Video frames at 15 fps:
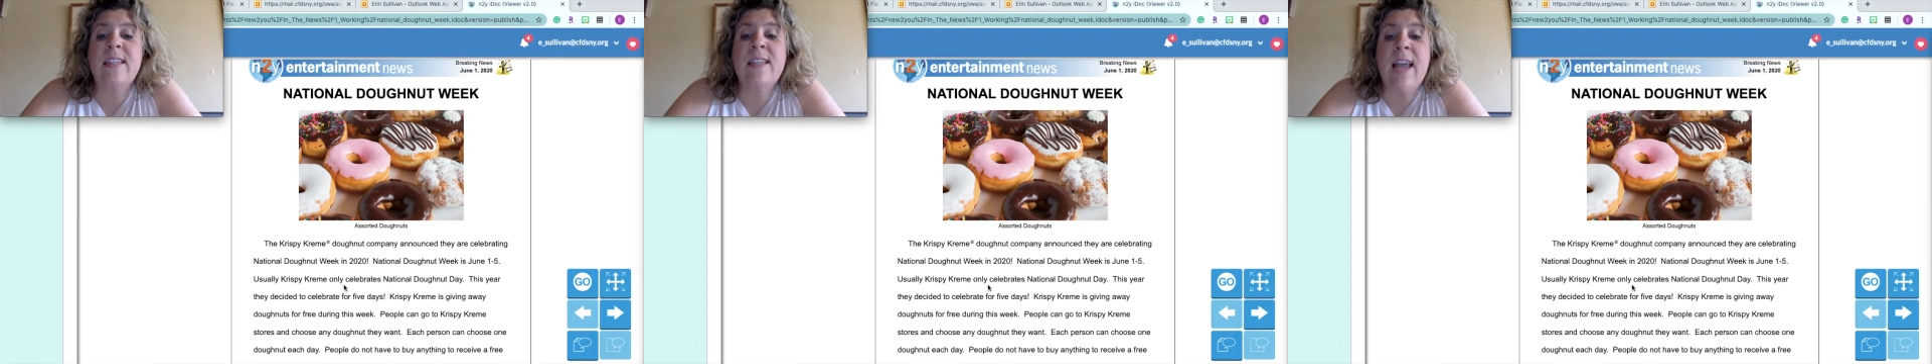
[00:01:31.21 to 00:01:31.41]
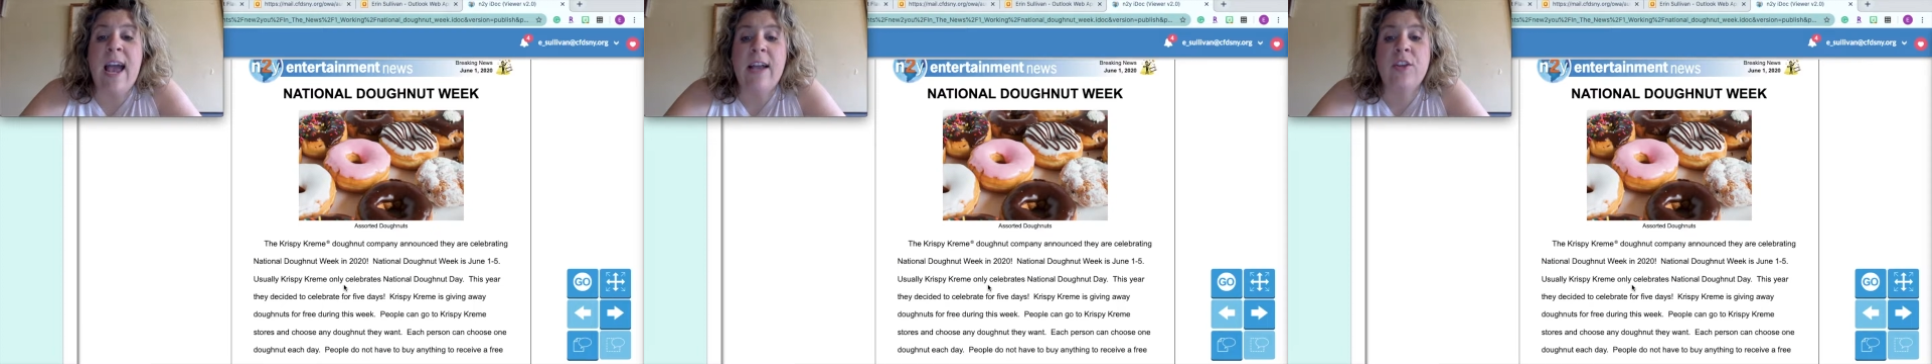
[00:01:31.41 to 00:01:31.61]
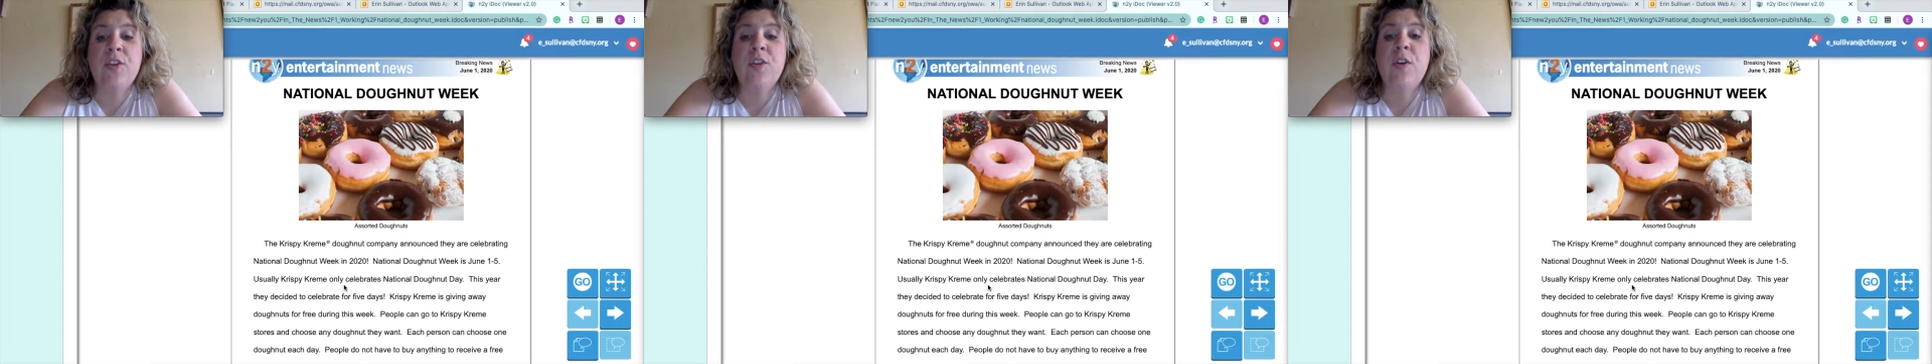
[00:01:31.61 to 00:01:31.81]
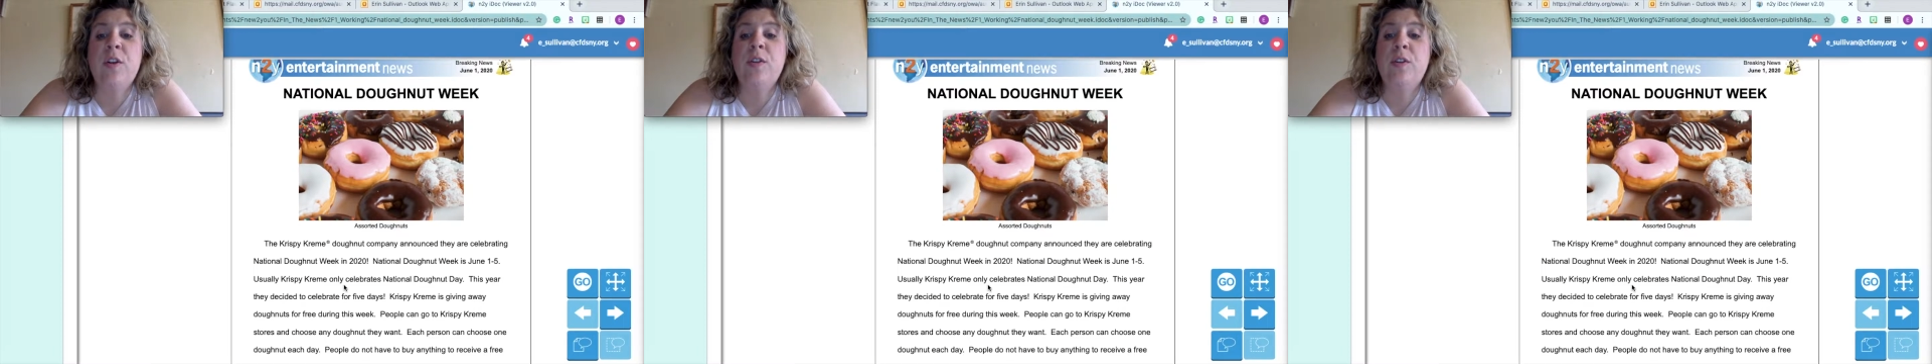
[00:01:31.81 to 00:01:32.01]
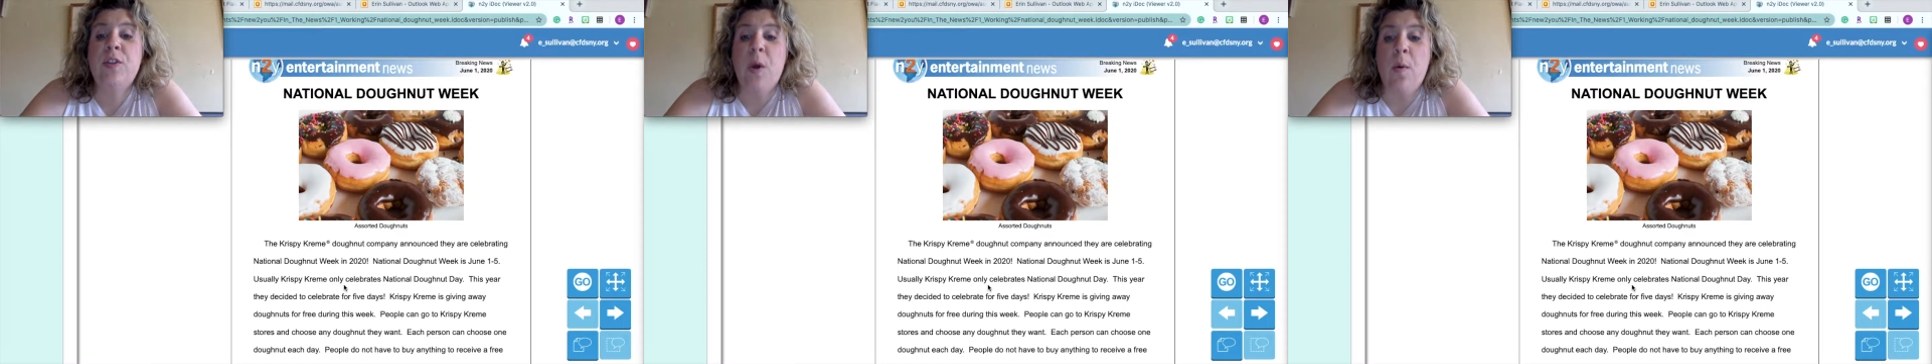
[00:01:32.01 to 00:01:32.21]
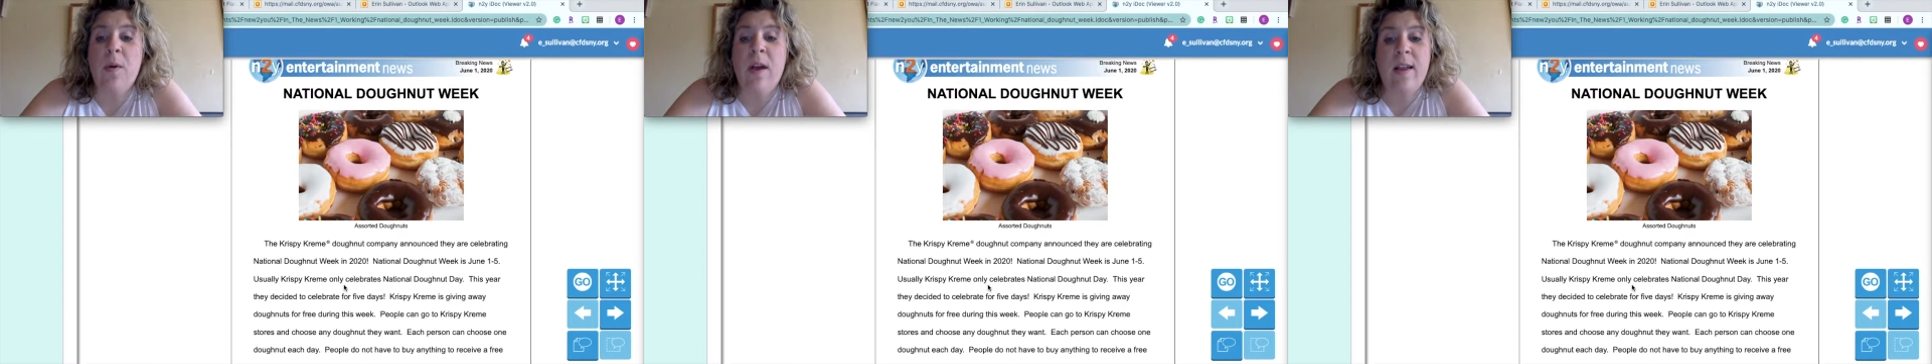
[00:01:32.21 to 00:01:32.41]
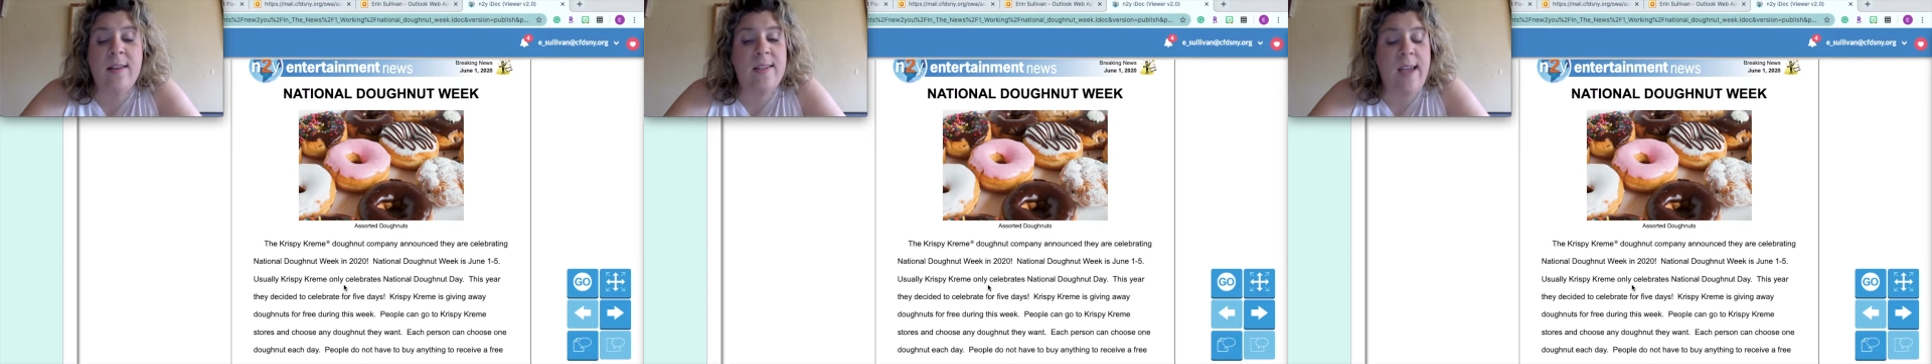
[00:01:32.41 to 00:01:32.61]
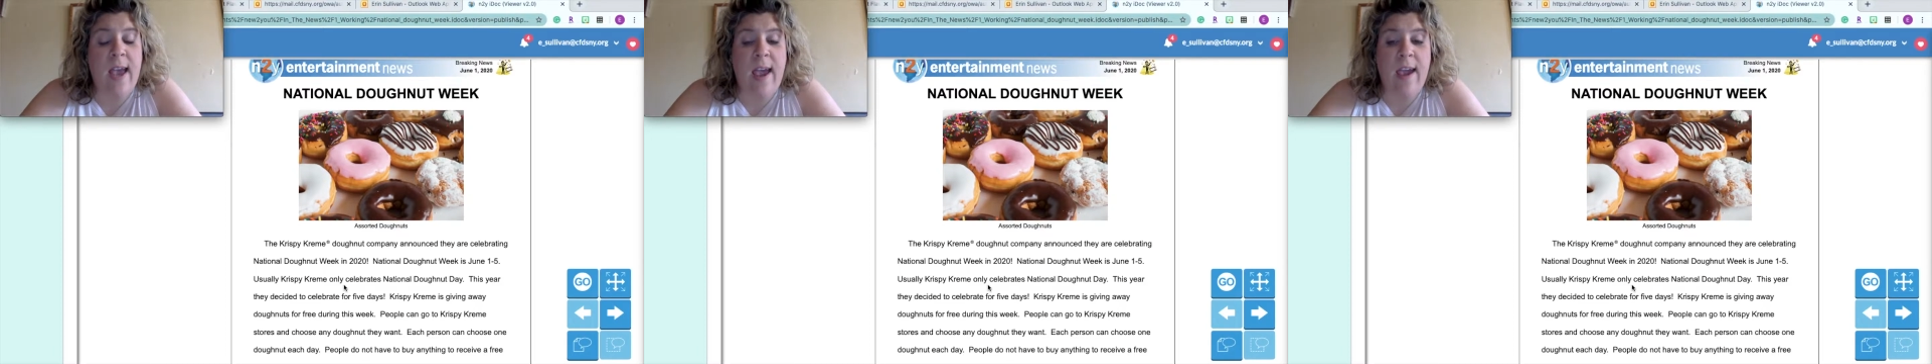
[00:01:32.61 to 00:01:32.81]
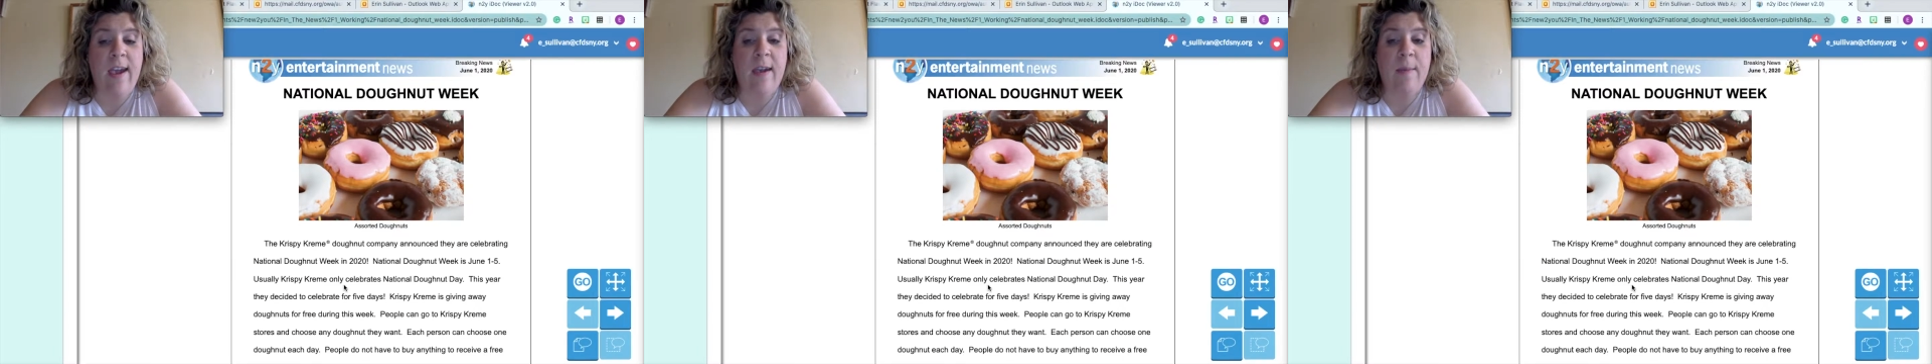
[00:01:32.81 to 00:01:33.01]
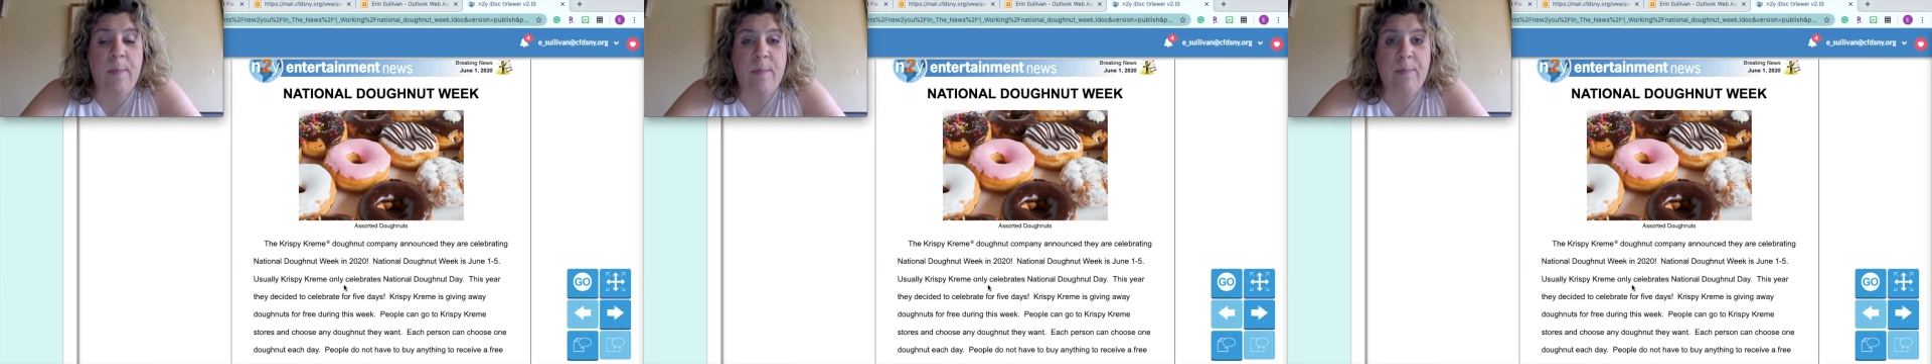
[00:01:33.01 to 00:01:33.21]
National Donut Day.